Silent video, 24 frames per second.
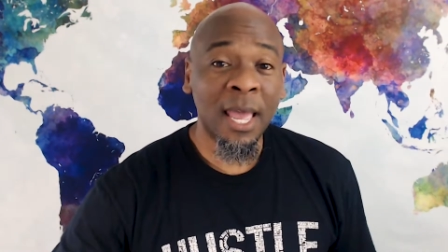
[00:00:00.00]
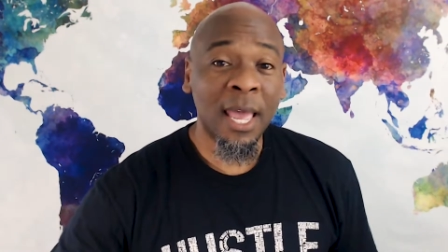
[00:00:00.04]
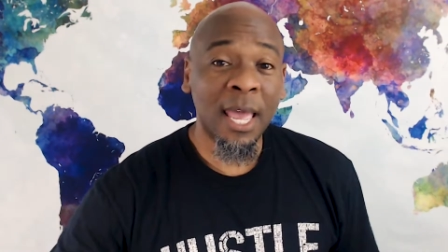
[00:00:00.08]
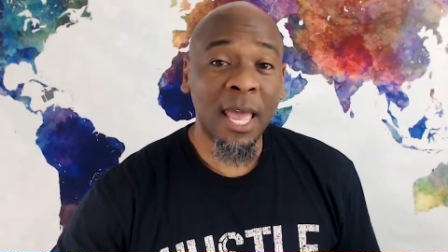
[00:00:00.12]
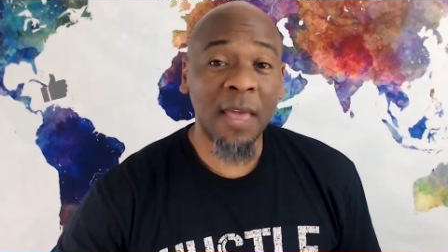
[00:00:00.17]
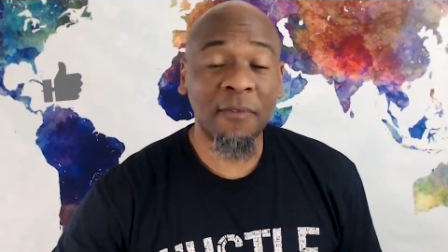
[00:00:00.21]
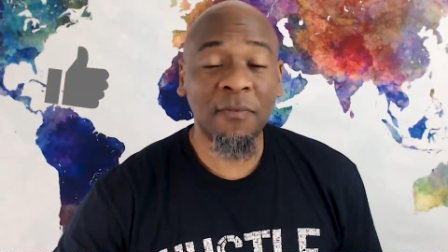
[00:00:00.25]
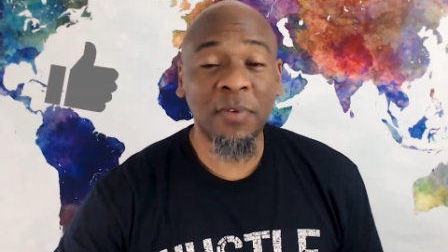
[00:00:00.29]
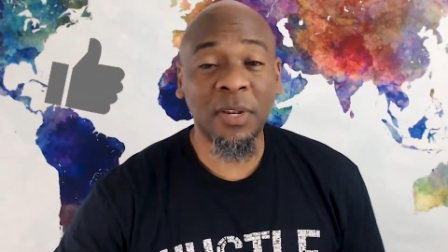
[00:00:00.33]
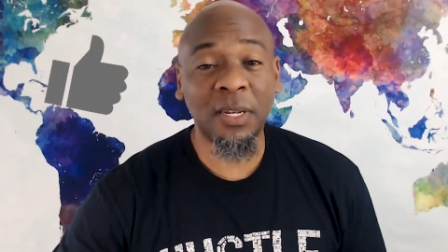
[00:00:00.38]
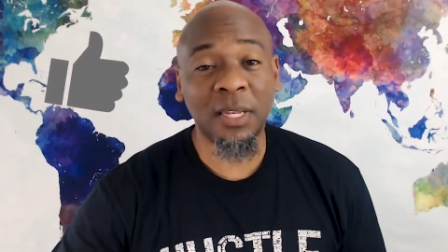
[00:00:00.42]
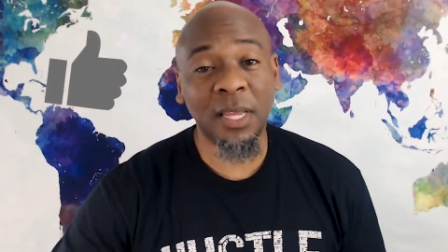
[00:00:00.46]

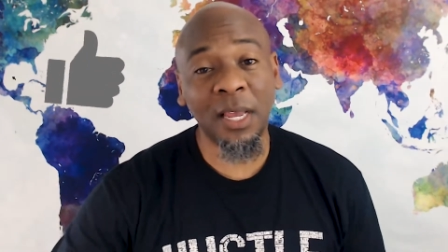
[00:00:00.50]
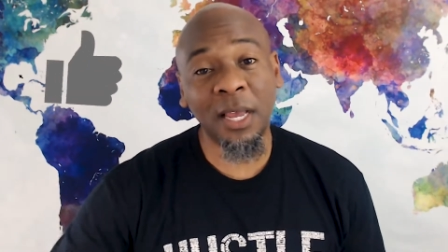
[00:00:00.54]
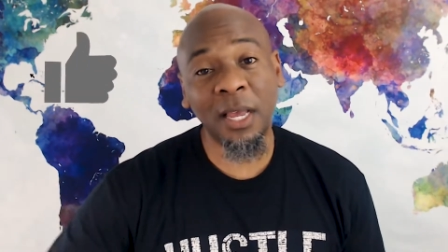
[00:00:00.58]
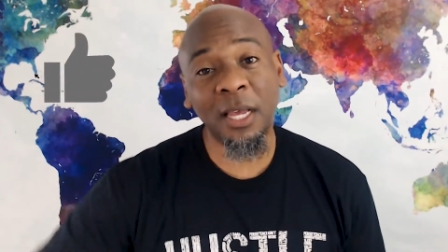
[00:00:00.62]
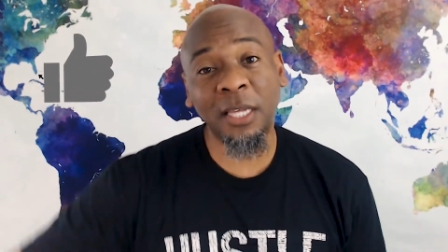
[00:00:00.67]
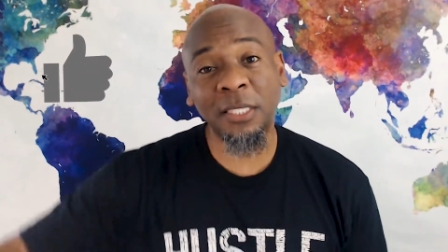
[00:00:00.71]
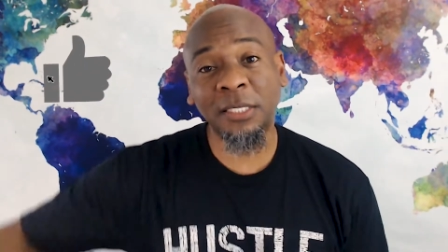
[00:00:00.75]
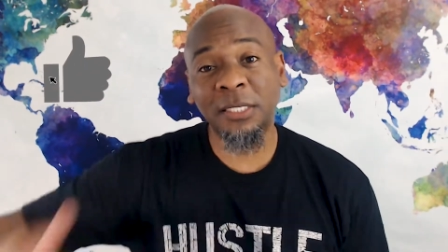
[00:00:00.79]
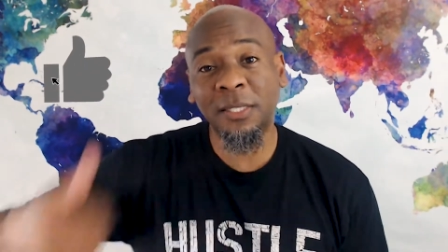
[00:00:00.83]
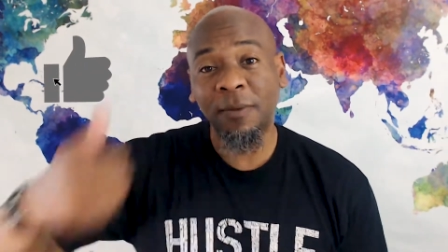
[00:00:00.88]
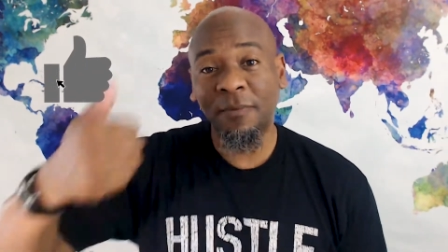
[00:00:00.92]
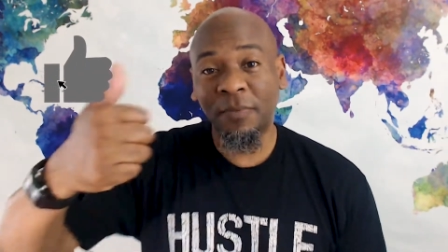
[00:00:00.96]
If it
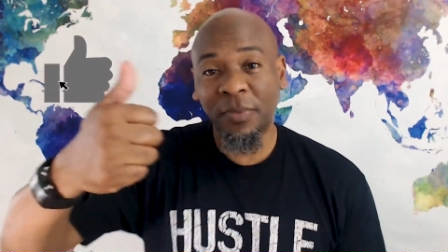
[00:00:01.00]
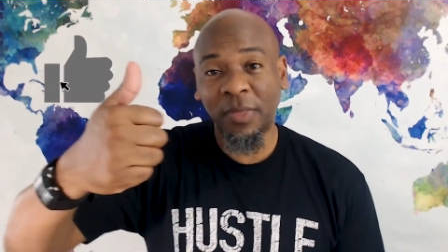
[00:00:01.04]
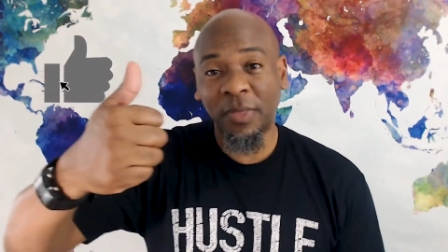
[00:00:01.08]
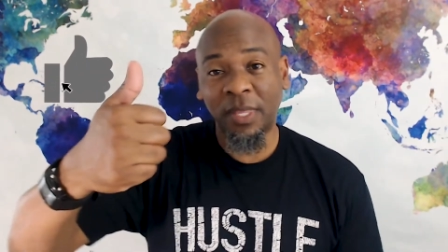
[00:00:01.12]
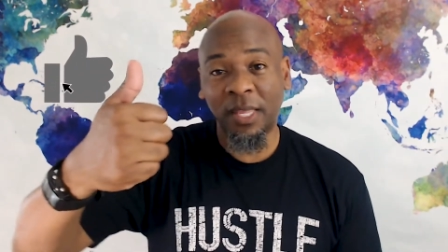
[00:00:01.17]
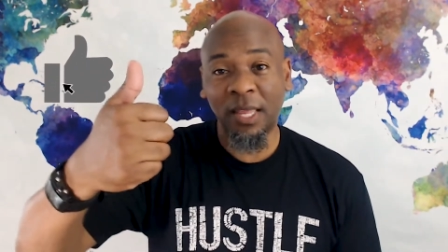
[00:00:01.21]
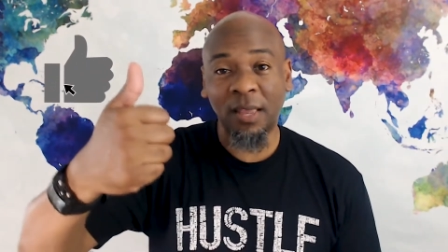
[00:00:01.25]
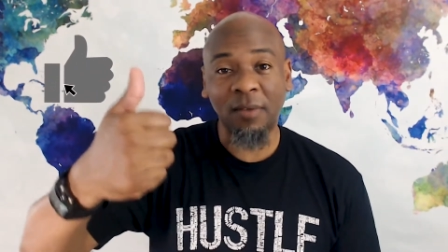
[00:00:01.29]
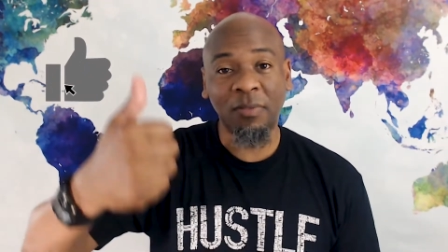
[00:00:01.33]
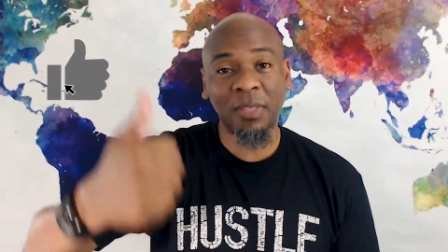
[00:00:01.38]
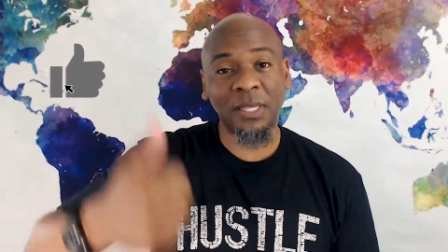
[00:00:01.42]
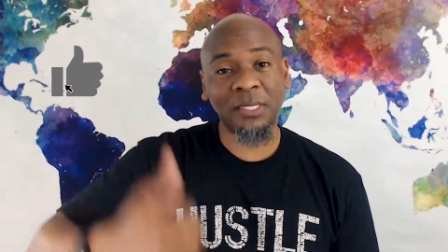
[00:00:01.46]
does,
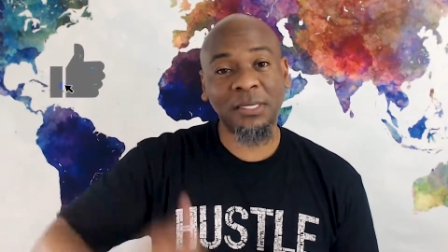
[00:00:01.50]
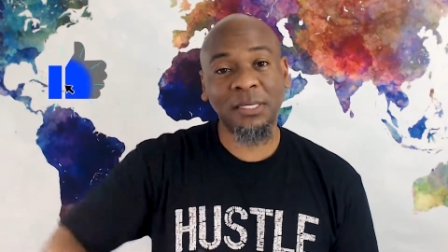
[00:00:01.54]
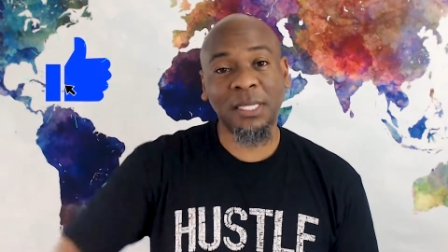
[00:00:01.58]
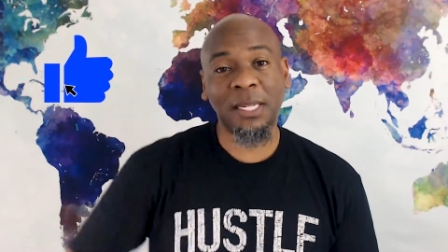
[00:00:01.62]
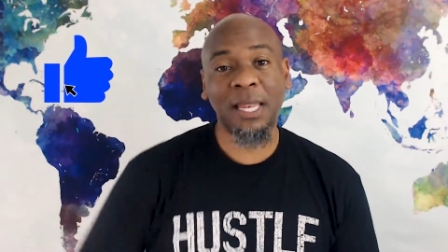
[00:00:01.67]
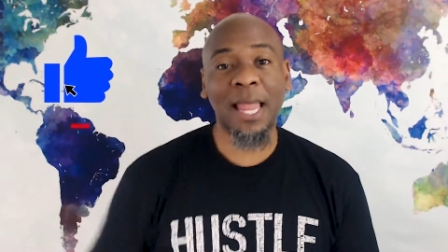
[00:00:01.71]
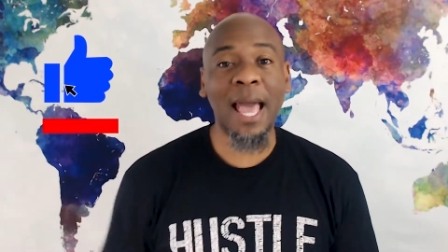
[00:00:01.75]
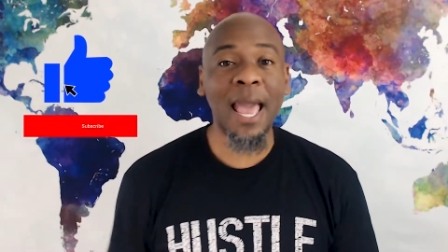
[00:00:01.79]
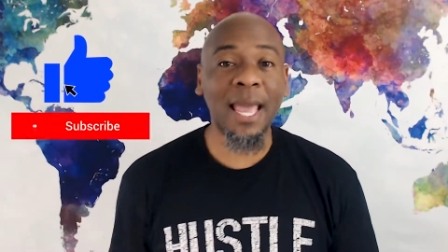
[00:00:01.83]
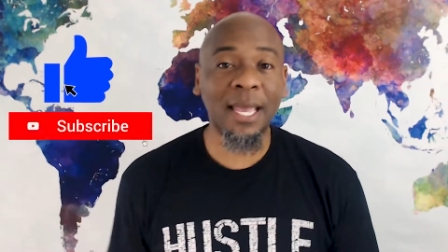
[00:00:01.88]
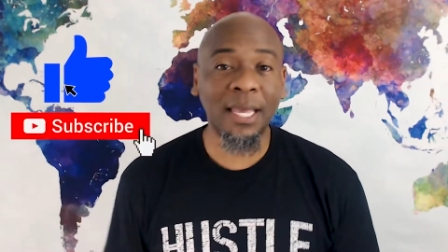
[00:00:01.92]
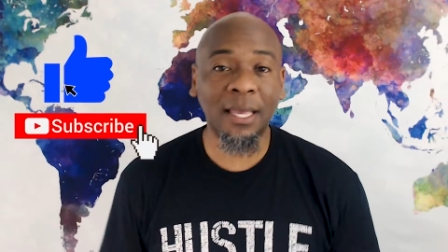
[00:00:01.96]
give this a
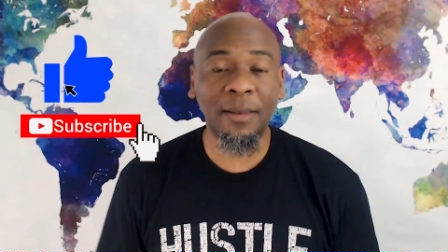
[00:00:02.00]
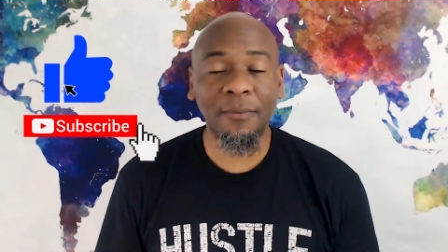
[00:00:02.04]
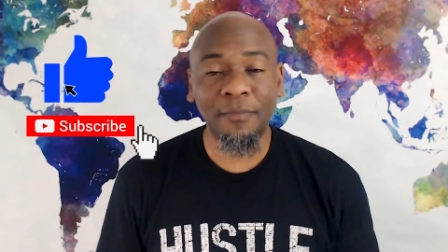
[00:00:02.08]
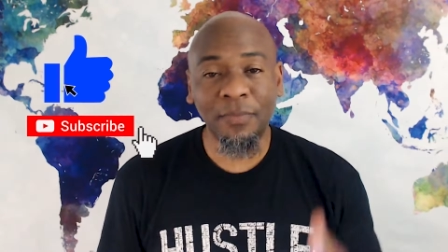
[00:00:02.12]
like,